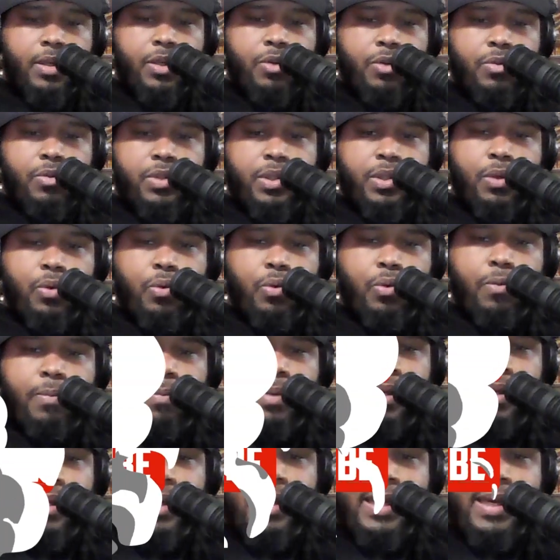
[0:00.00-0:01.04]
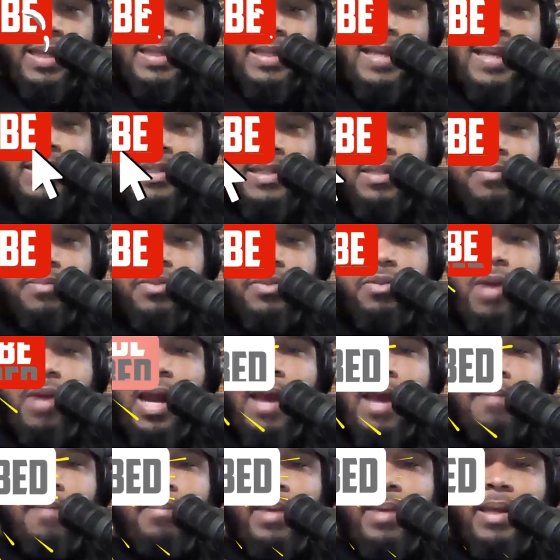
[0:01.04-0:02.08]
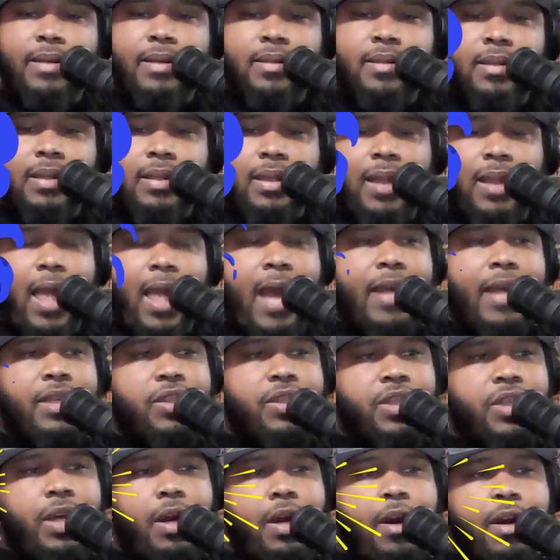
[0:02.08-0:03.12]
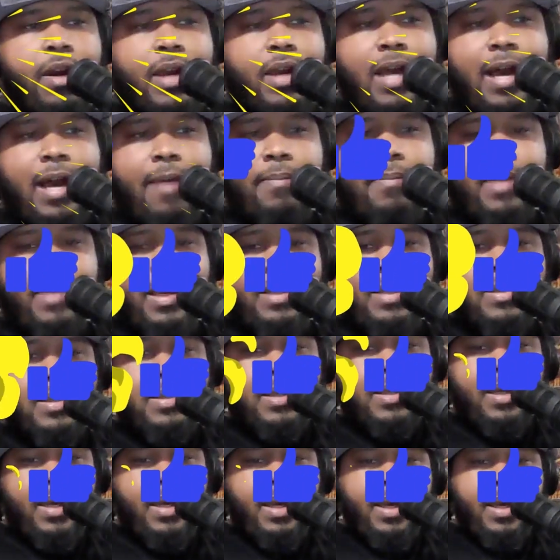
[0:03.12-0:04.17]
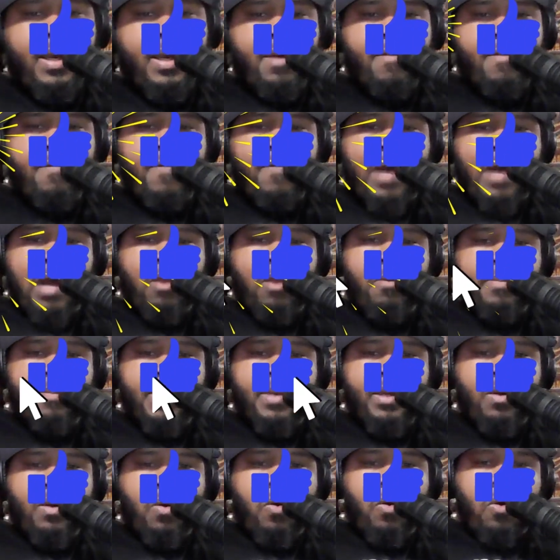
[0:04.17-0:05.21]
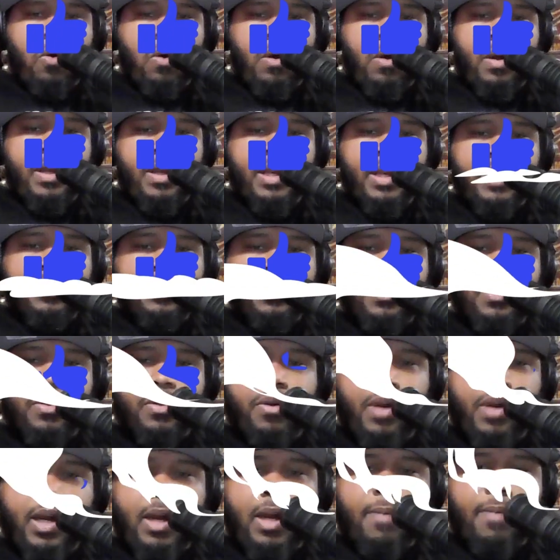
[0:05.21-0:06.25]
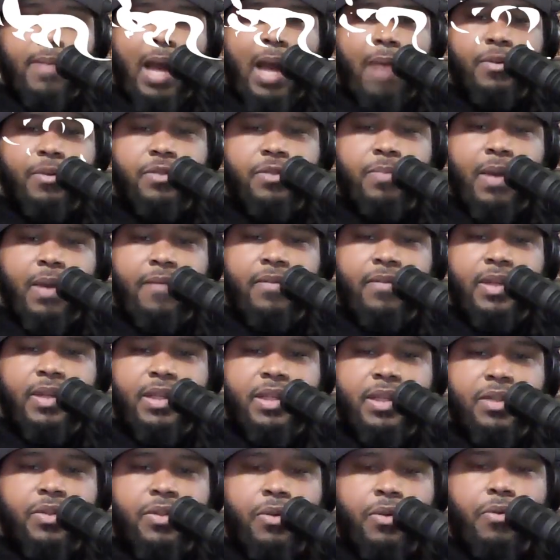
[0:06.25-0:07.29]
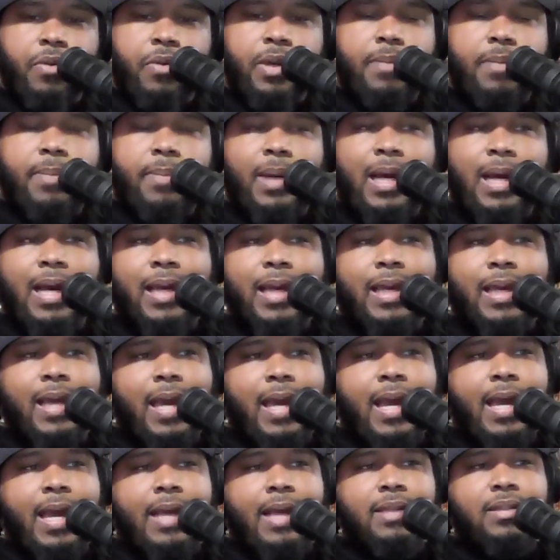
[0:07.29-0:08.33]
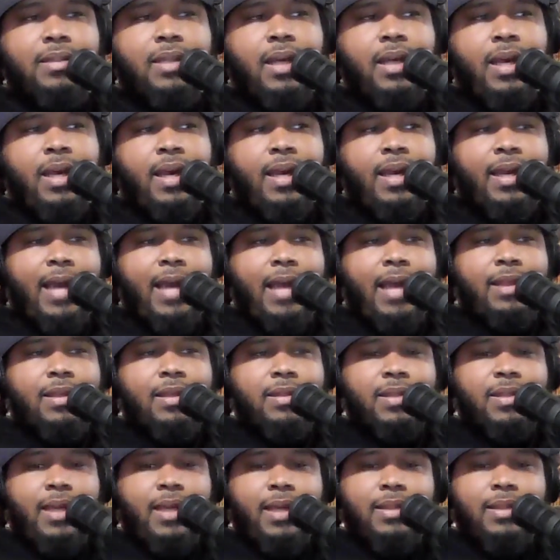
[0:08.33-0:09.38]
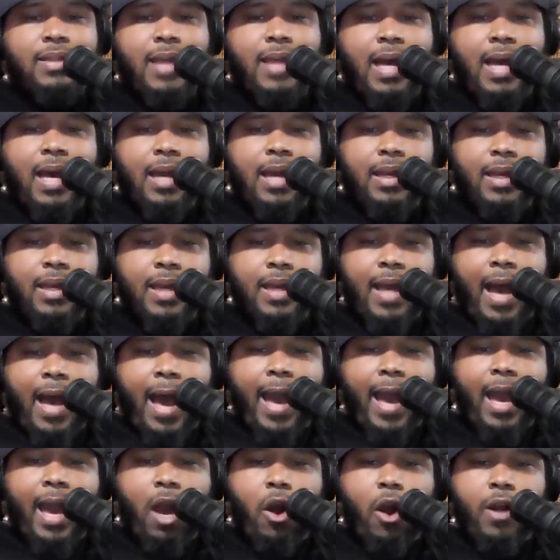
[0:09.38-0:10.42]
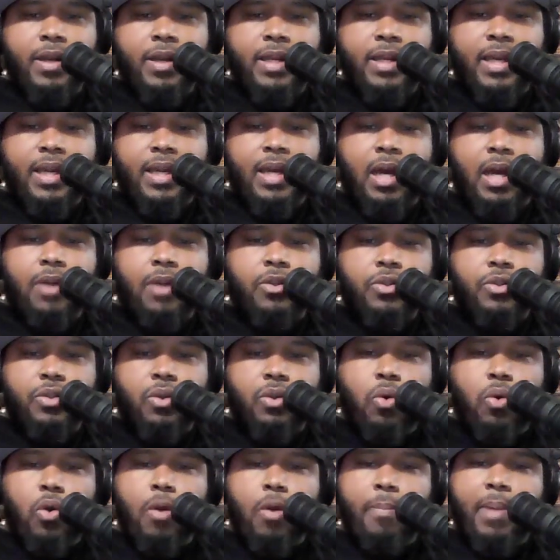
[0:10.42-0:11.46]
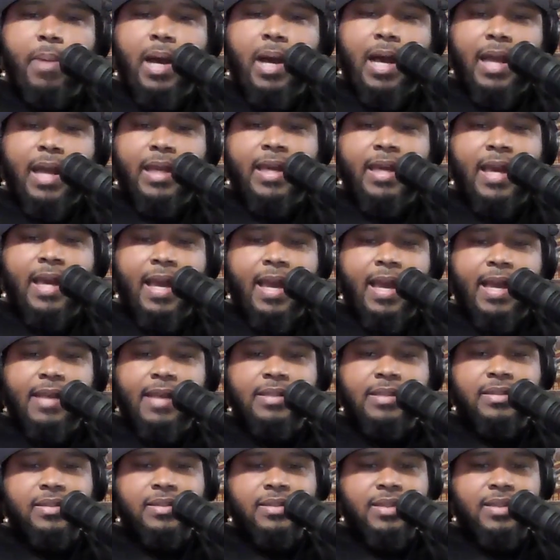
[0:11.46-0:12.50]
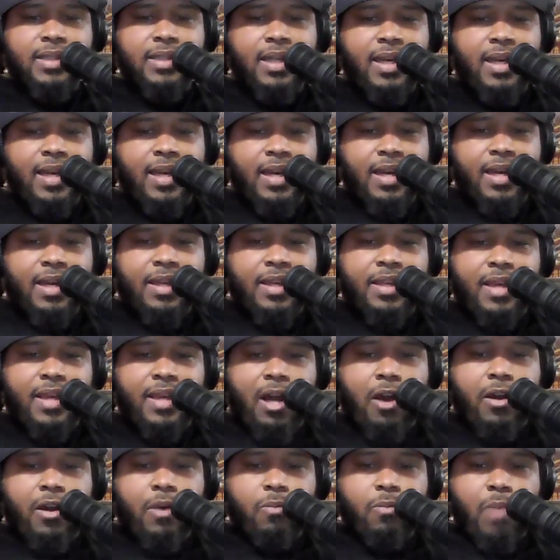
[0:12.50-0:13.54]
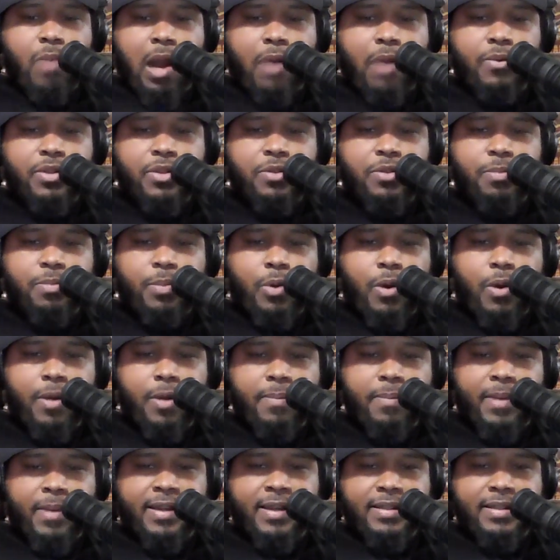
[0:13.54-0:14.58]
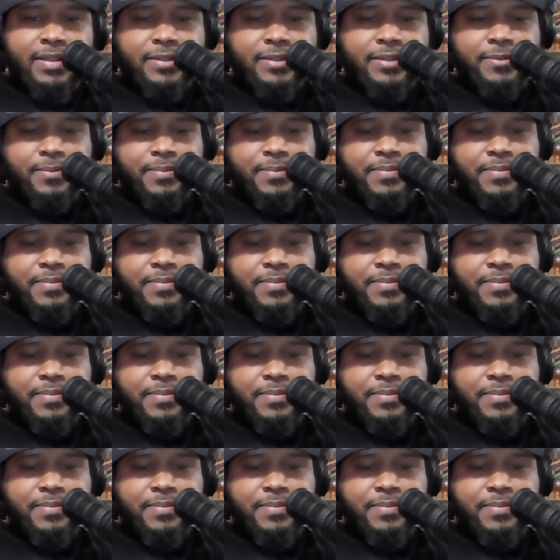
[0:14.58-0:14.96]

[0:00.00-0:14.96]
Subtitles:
YouTube, hit that subscribe button, like, share, comment. Follow me on Instagram, I Respectfully Disagree Podcast. Got the TikTok, IRD podcast. Y'all come rock with your boy, man.